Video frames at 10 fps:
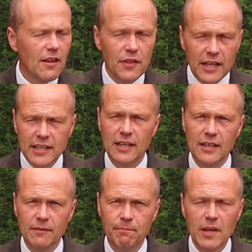the
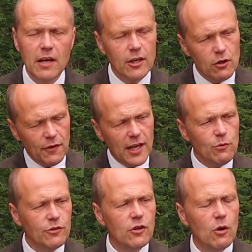colour. Now, if I
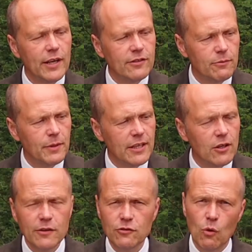was going to be
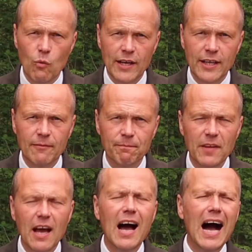going to a wedding,
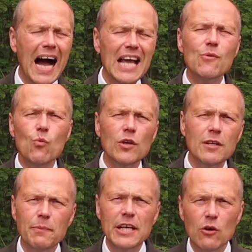I
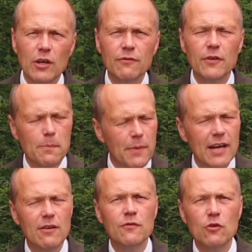wouldn't be going for a
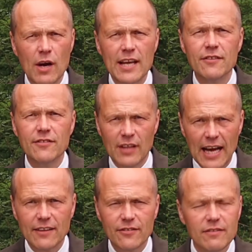pair of grey
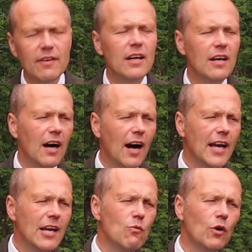slacks.
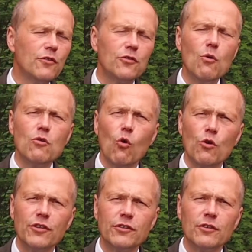I would throw
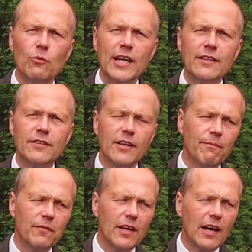caution to the wind,
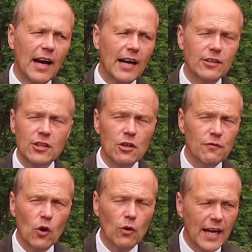and
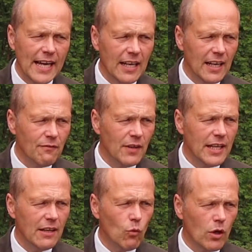you've got a
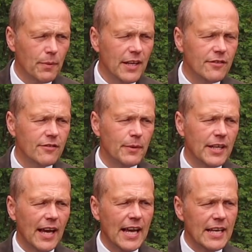lovely, what appears to
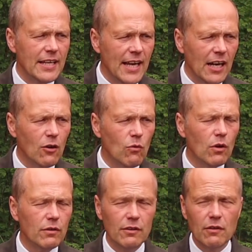be a yellow
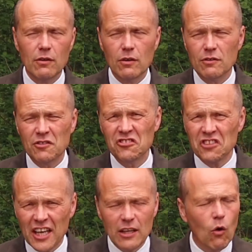
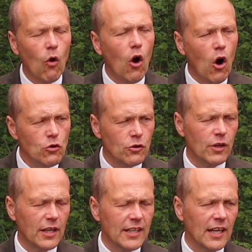style or
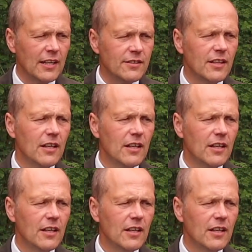ochre coloured